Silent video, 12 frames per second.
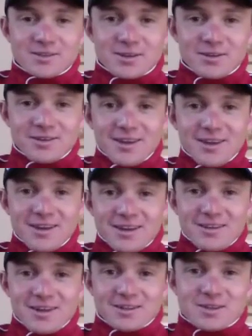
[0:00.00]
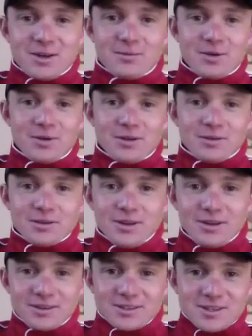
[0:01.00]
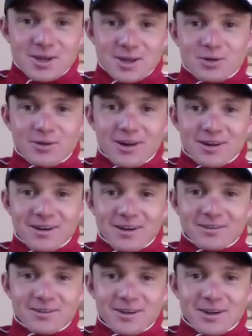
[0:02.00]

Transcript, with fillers: So that's come a daily staple right now.